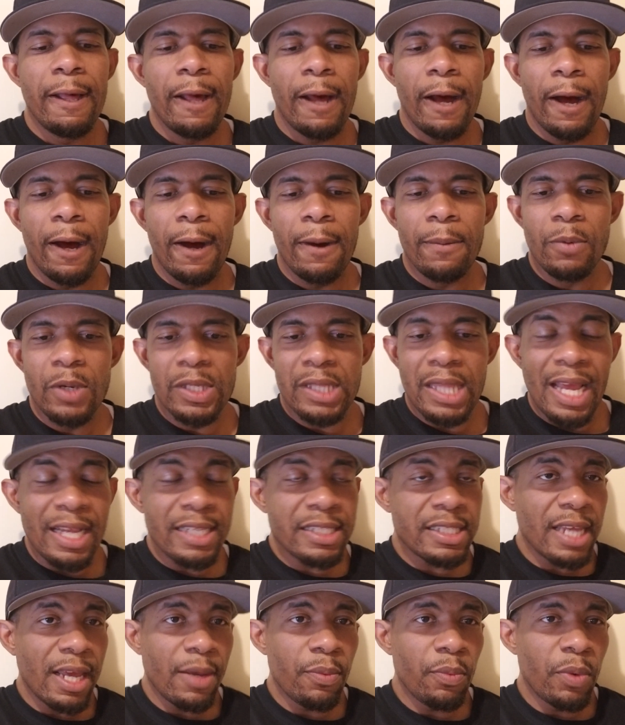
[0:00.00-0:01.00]
Um, with that
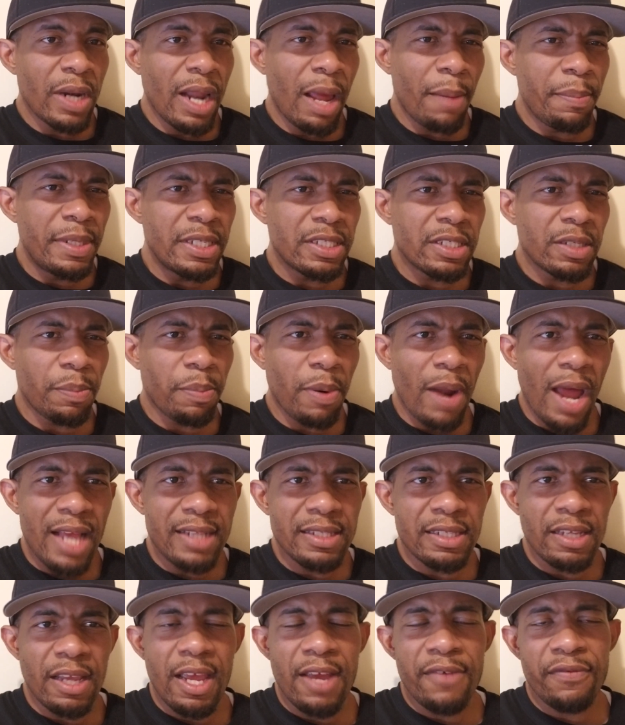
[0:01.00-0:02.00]
said, would I be
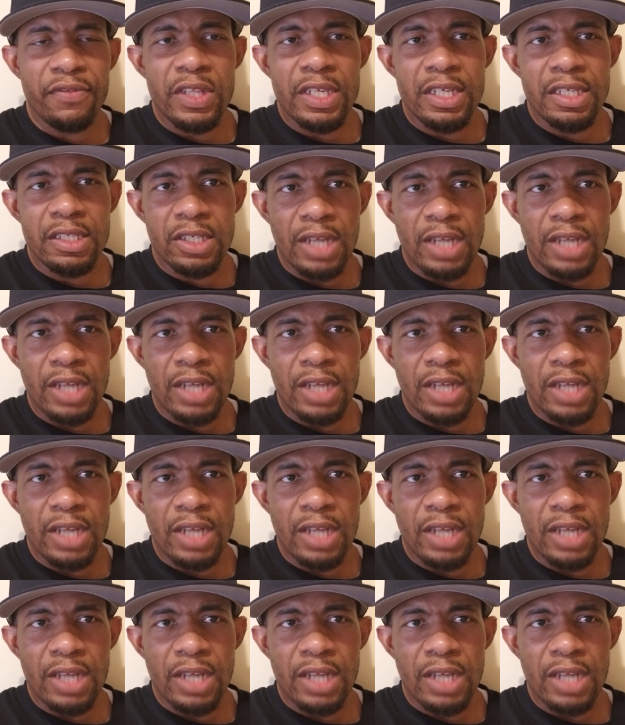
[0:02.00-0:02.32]
surprised if Anthony